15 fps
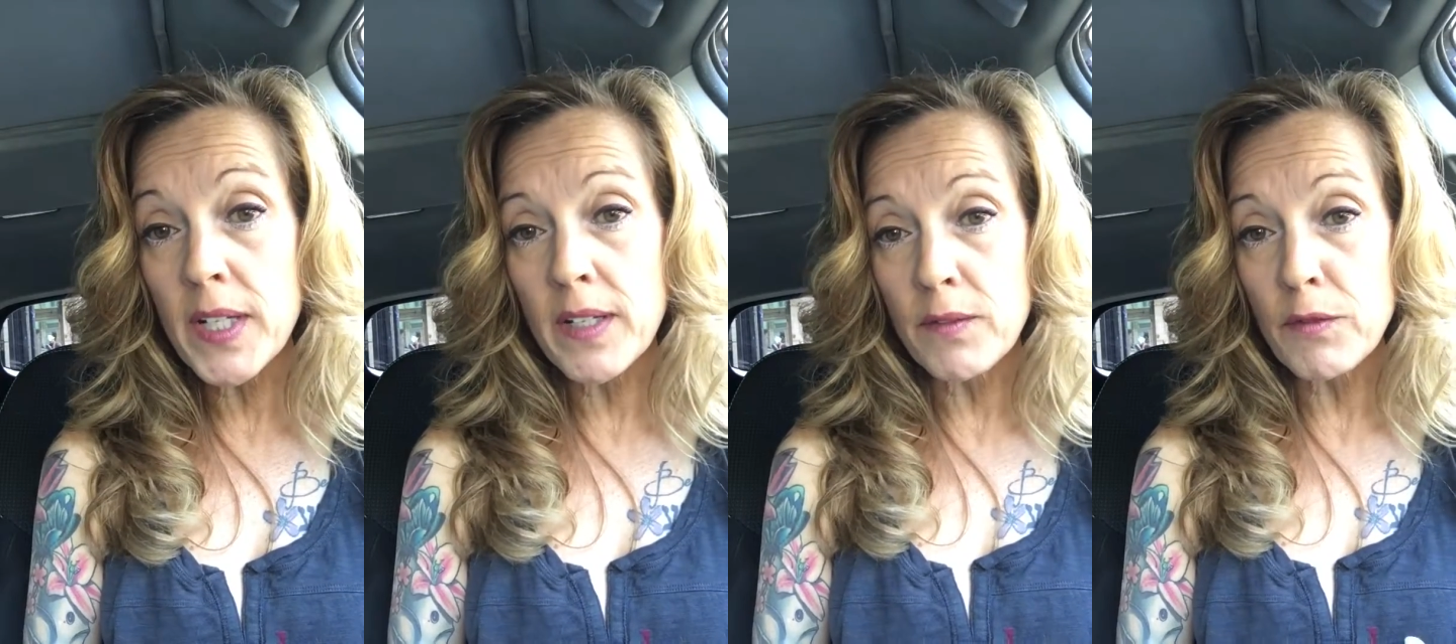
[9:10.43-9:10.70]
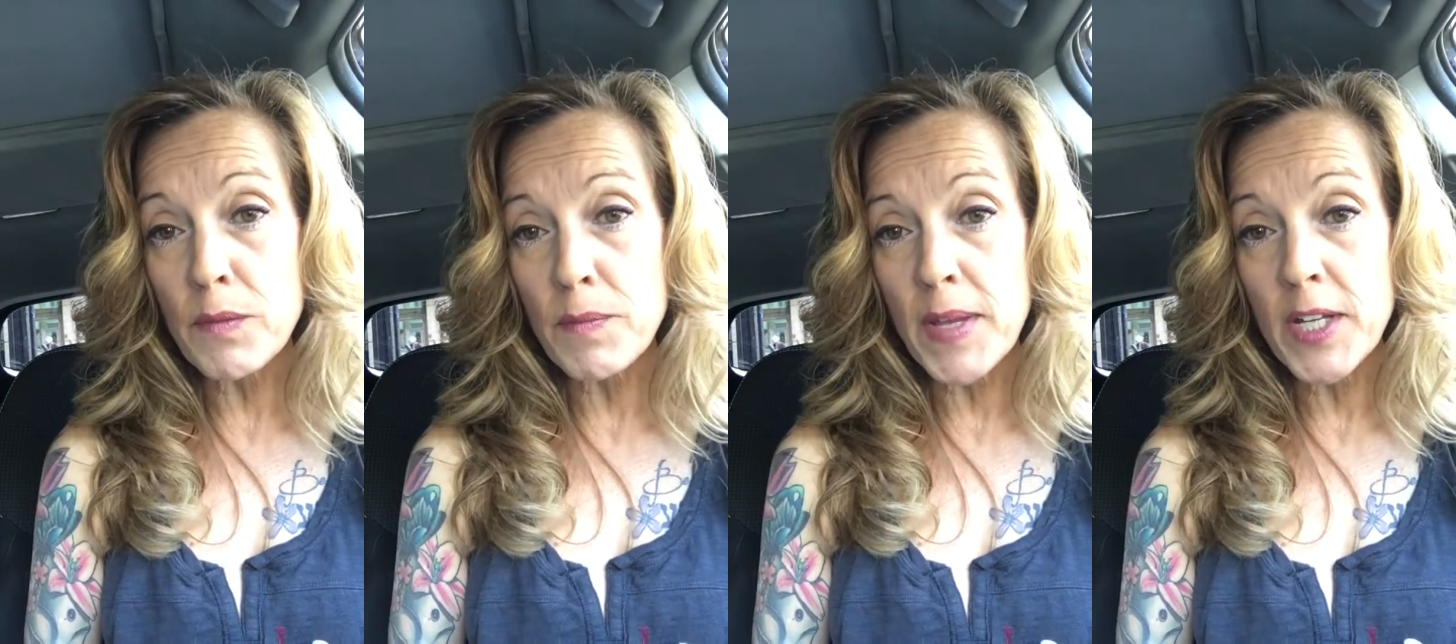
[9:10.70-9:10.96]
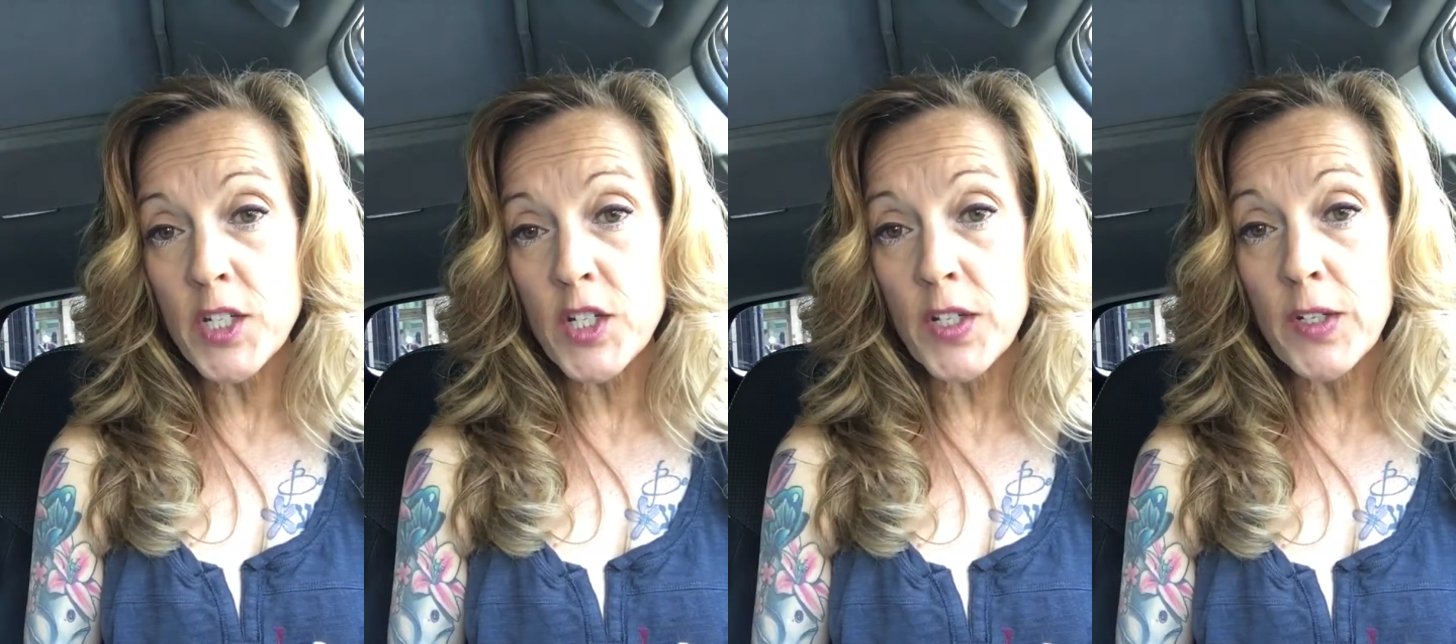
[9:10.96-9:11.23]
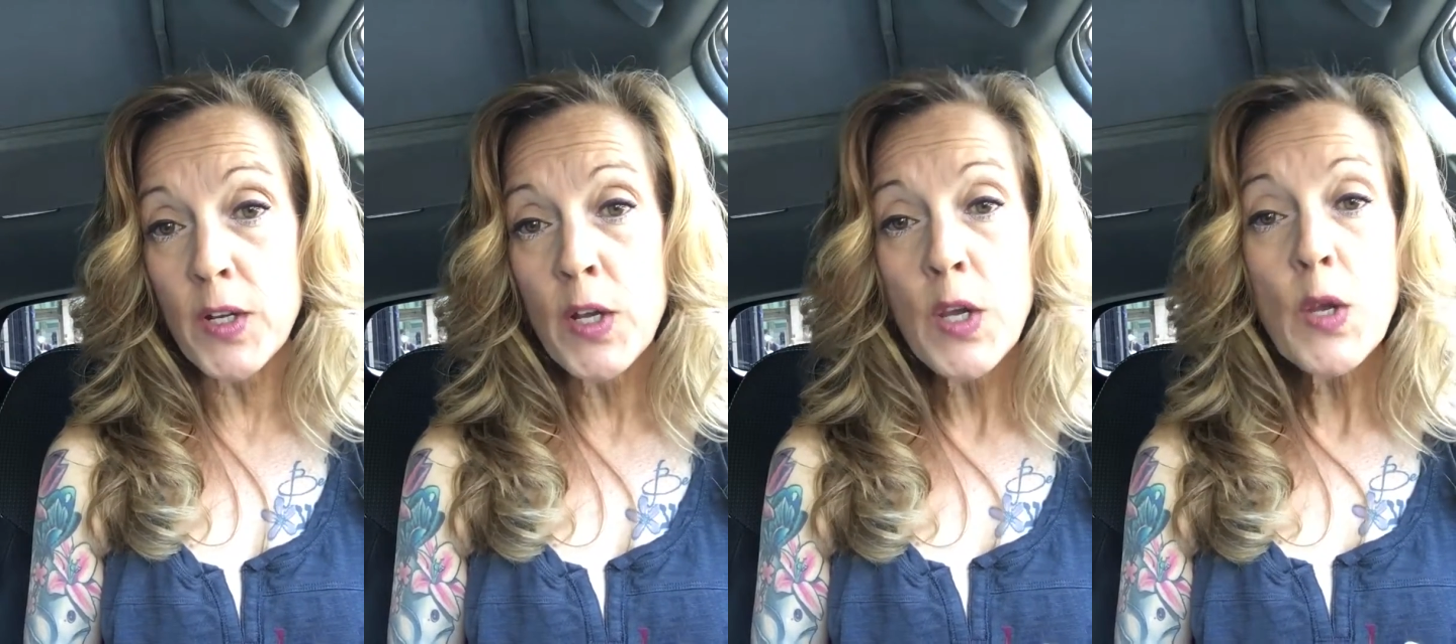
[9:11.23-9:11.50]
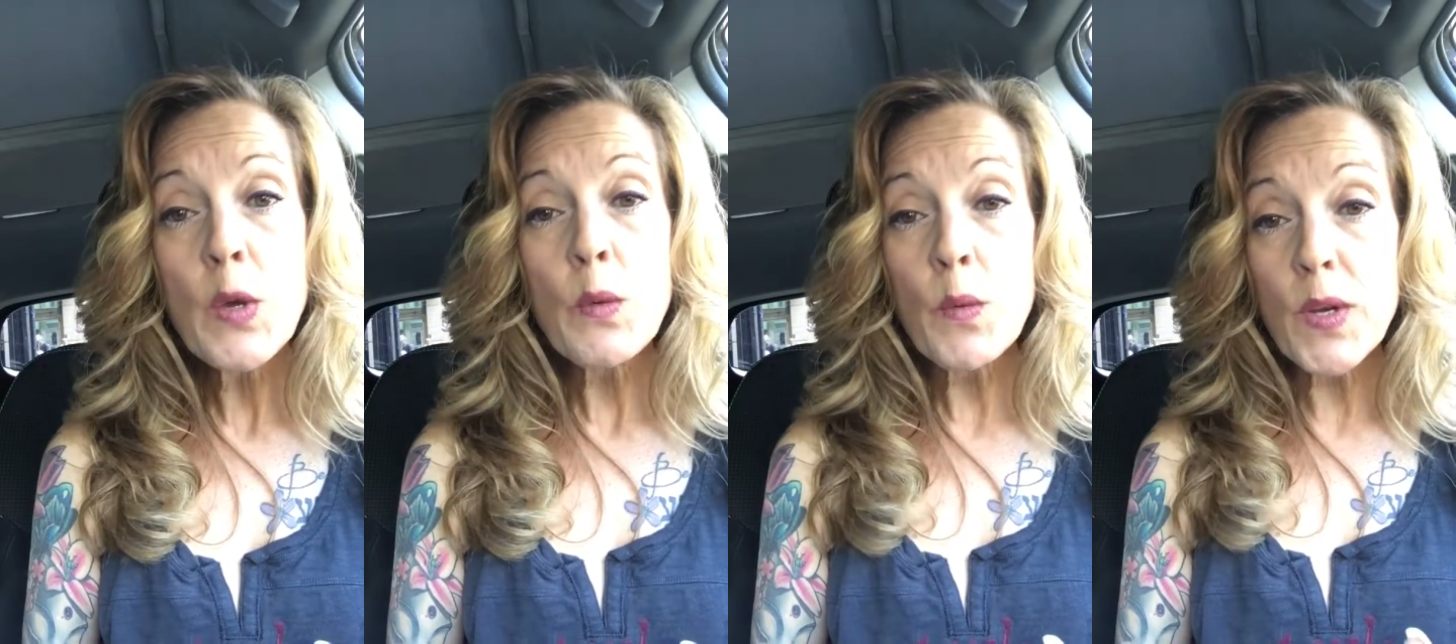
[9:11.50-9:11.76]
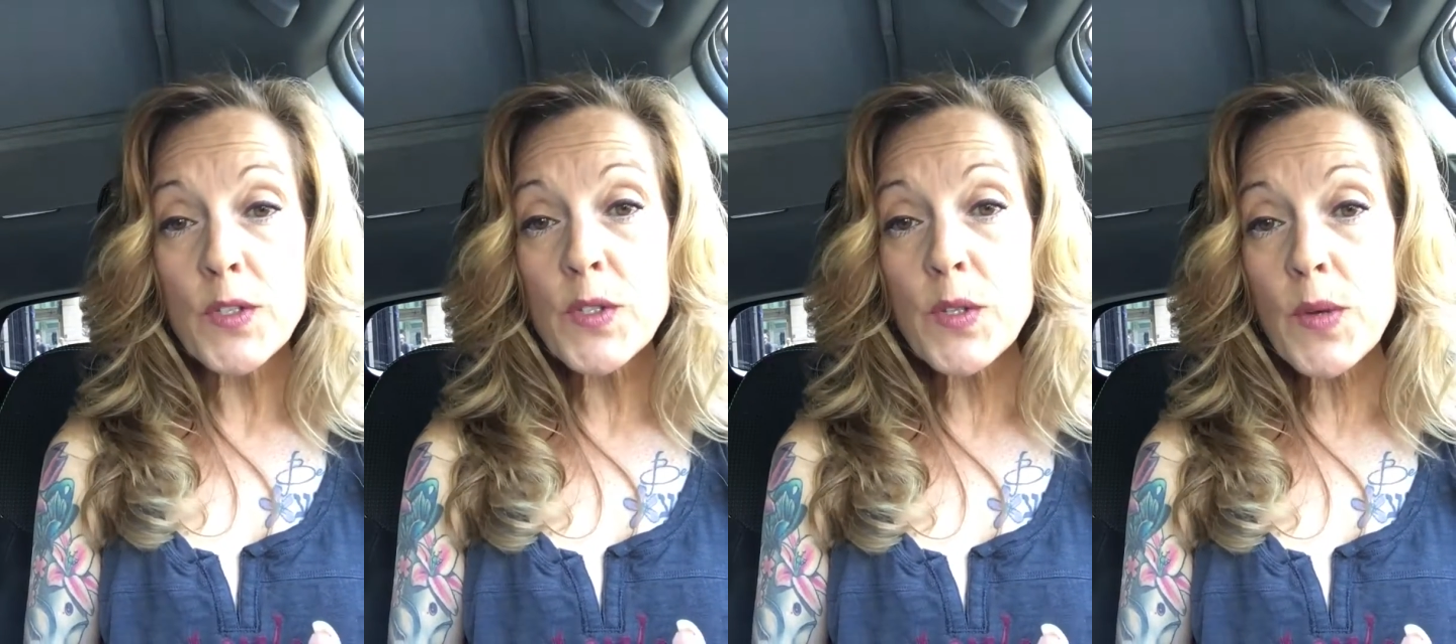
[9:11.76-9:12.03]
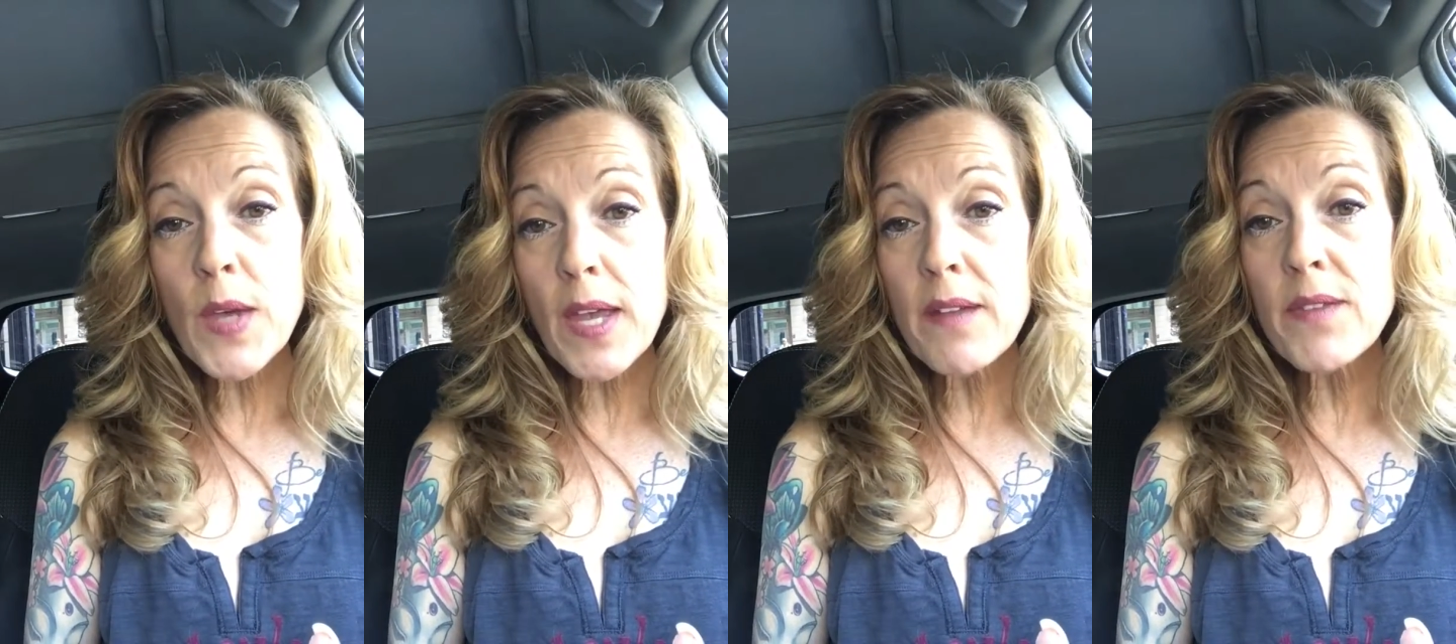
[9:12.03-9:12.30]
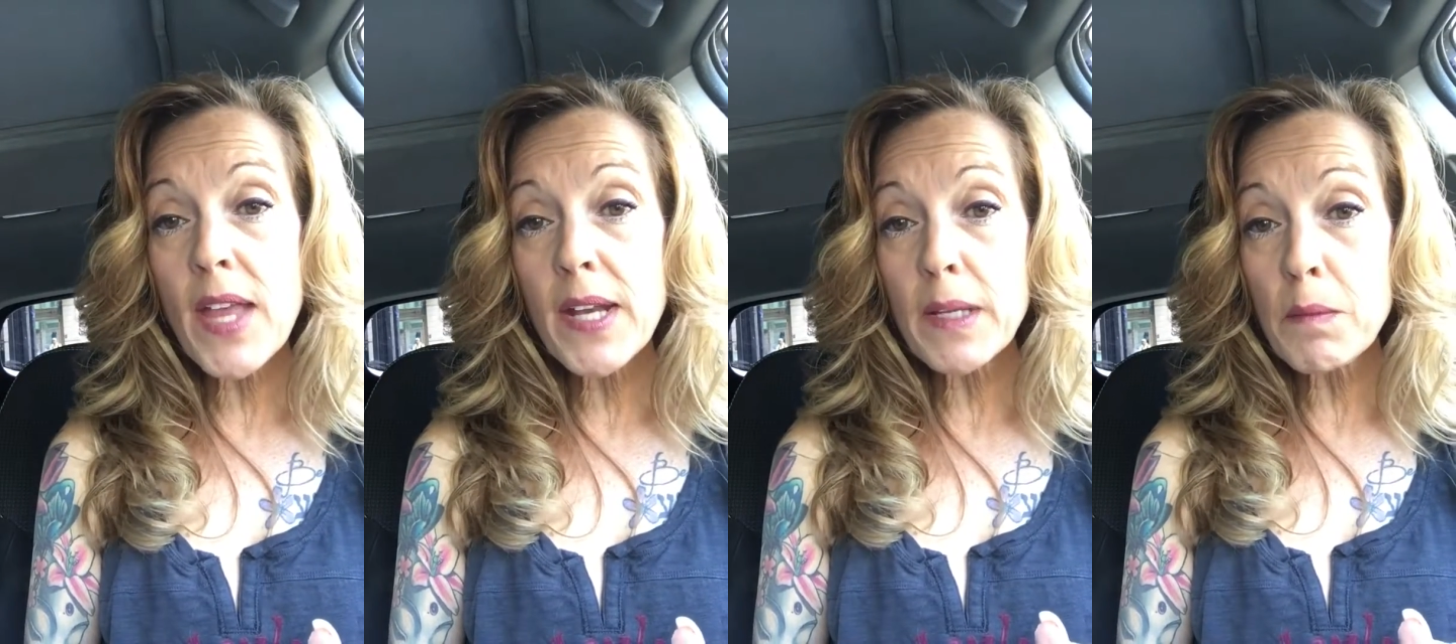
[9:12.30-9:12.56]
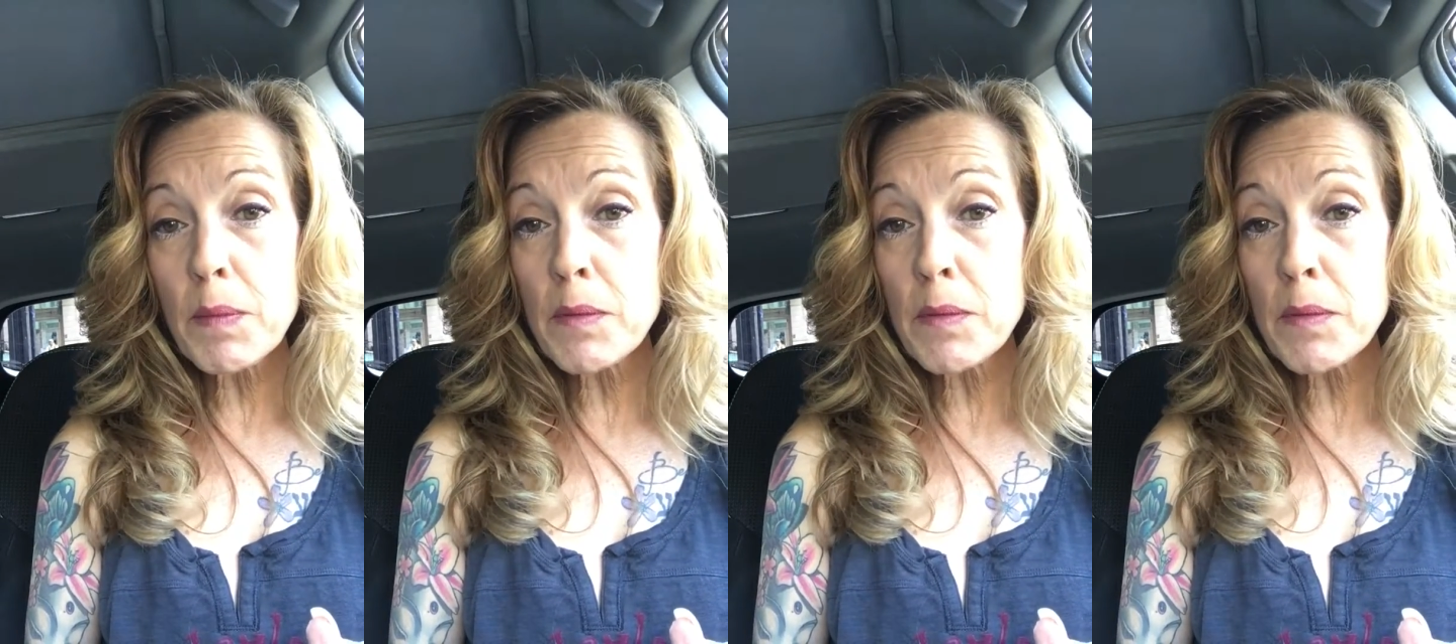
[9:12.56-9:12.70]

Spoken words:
information? Once you have that